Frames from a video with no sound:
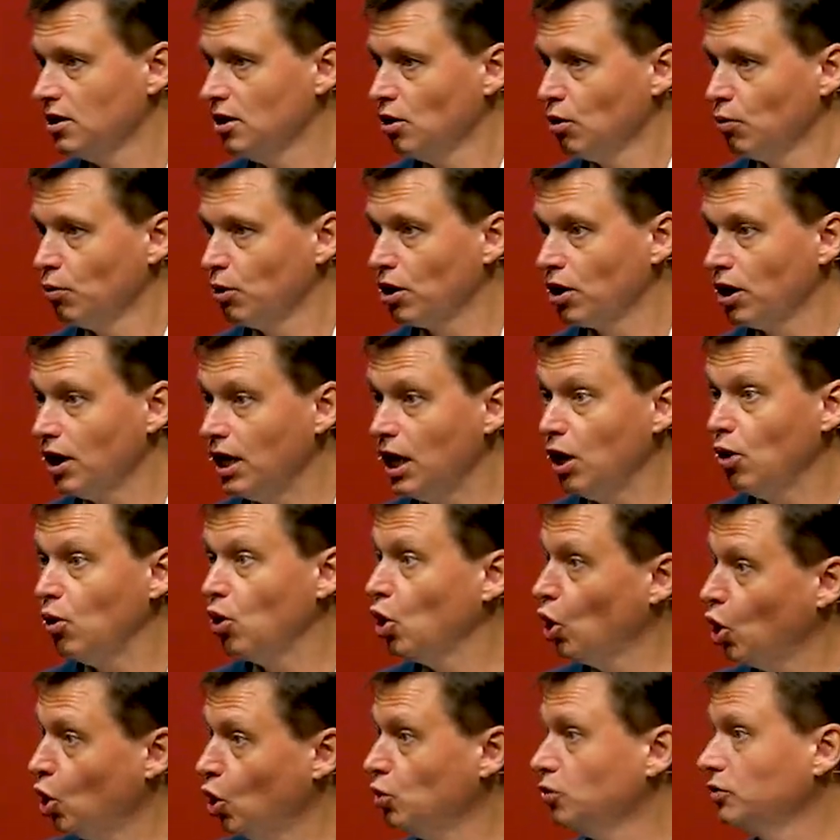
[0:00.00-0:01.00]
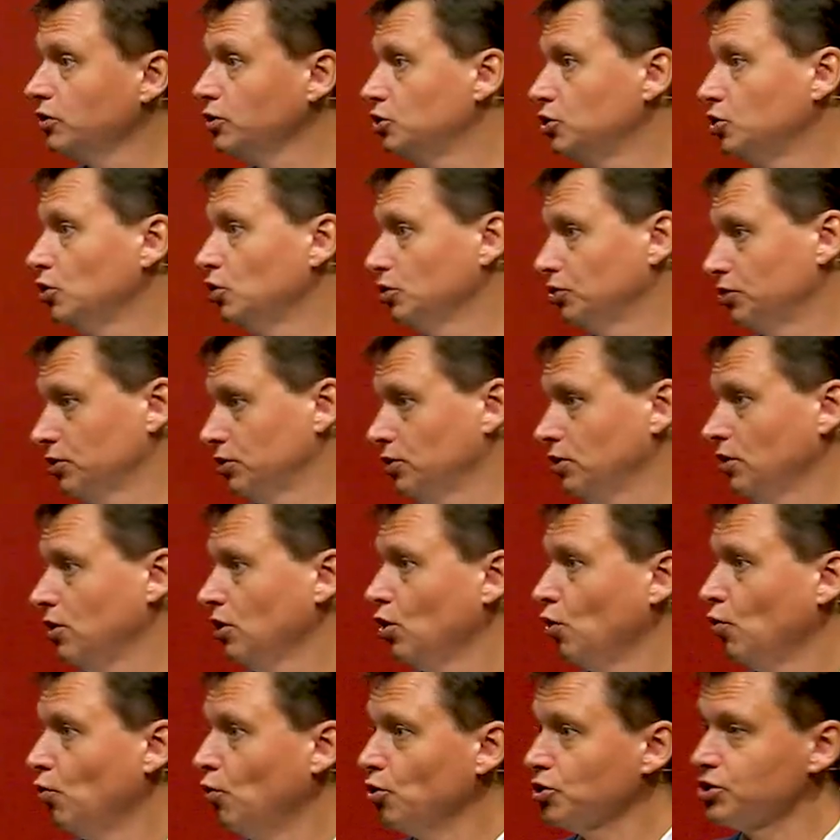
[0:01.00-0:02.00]
where our only daughter
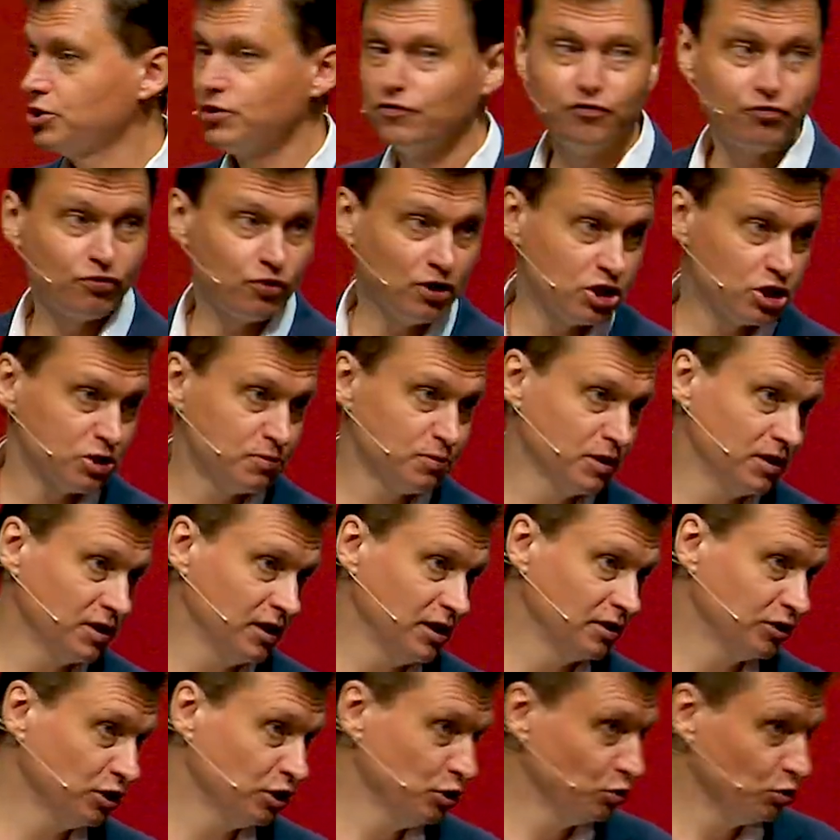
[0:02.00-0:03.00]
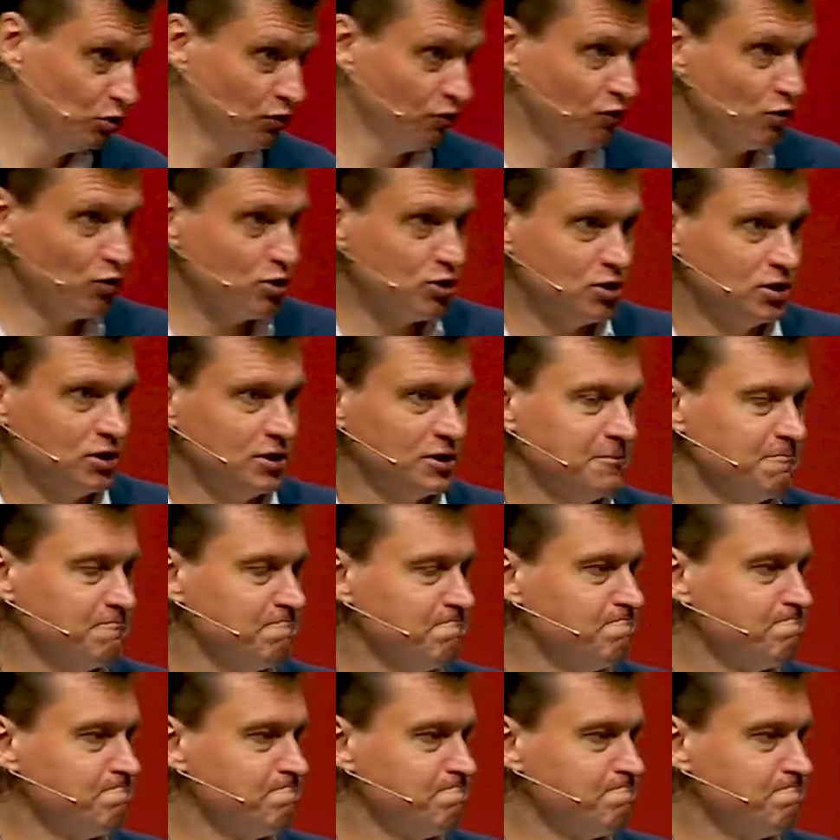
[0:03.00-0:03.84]
was a freshman at the university.